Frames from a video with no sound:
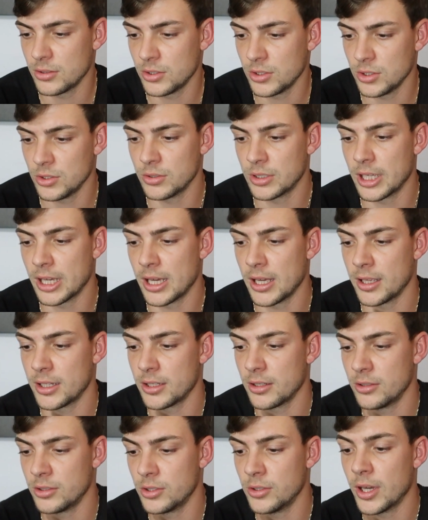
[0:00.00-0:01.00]

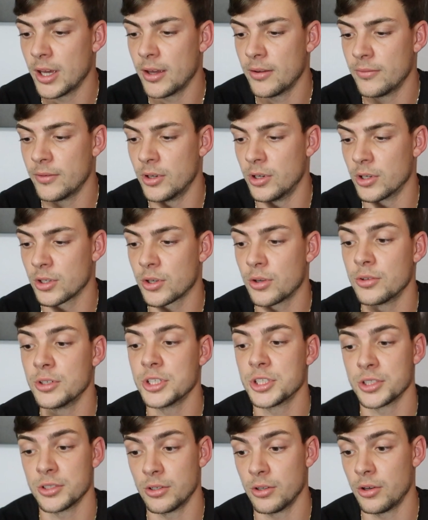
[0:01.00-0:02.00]
you have
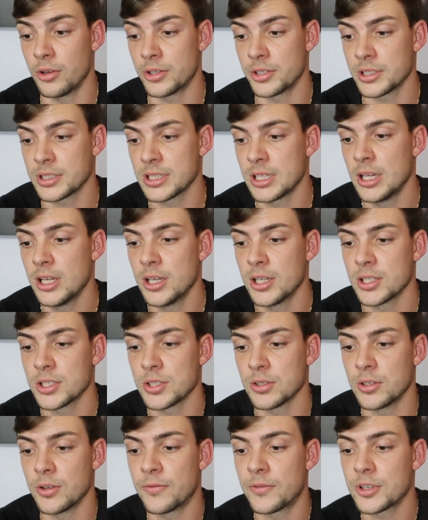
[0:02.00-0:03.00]
conditional orders.
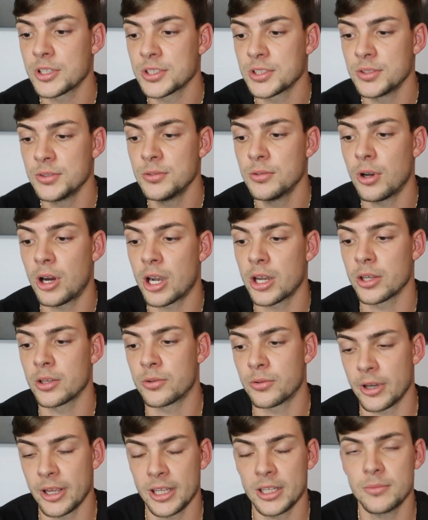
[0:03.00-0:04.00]
So the first two are
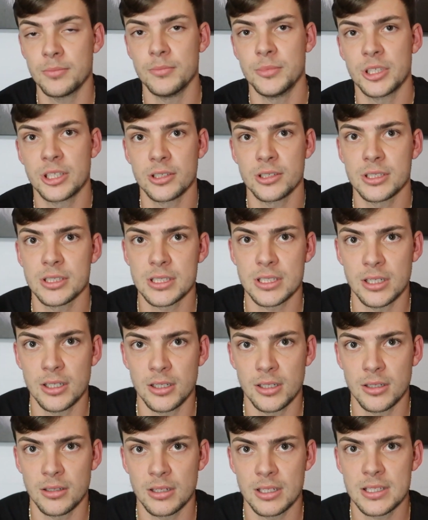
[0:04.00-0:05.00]
great because
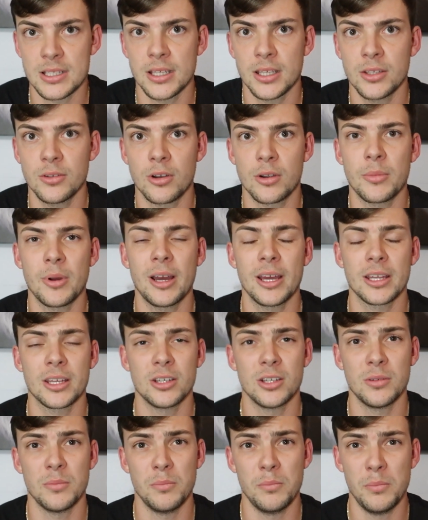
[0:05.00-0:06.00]
let's say you are buying
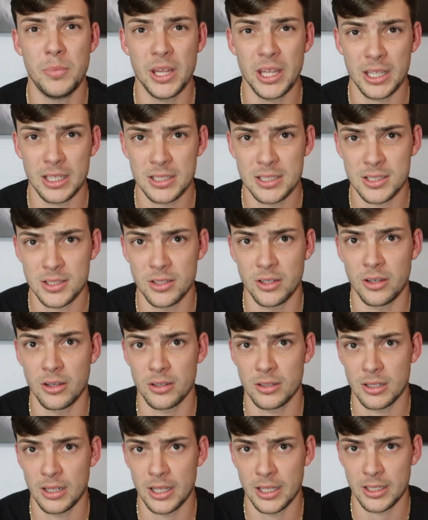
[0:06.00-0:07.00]
a big
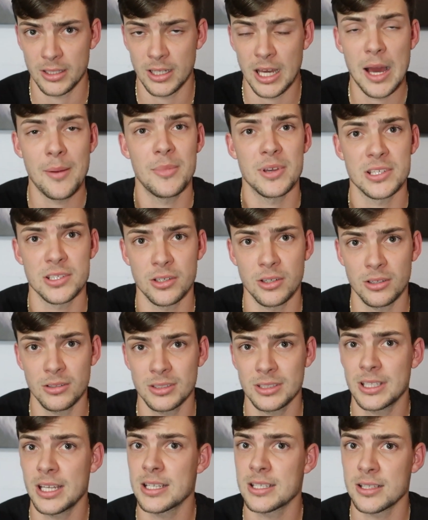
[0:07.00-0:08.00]
stock like
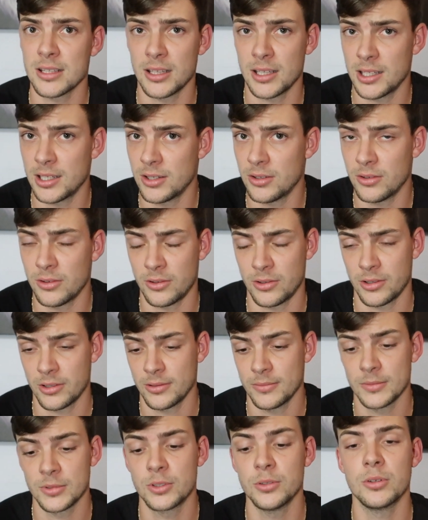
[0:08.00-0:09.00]
Amazon, Tesla, or
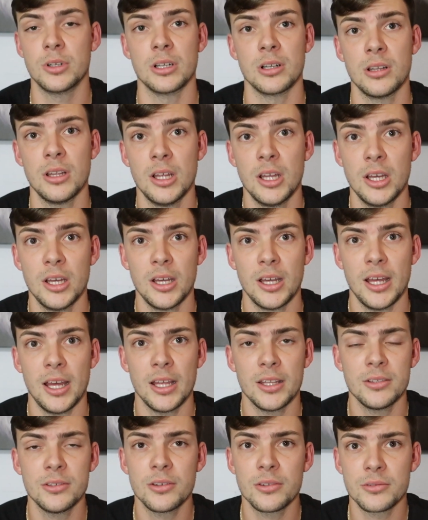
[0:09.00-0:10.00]
Google,
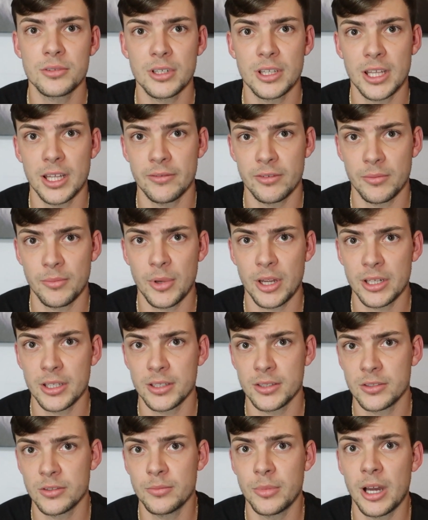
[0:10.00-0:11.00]
and you don't really have the
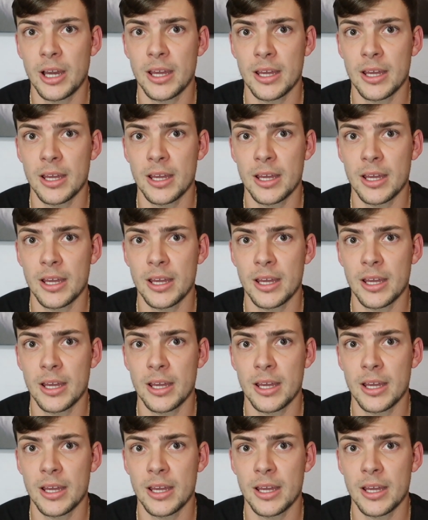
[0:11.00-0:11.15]
money to buy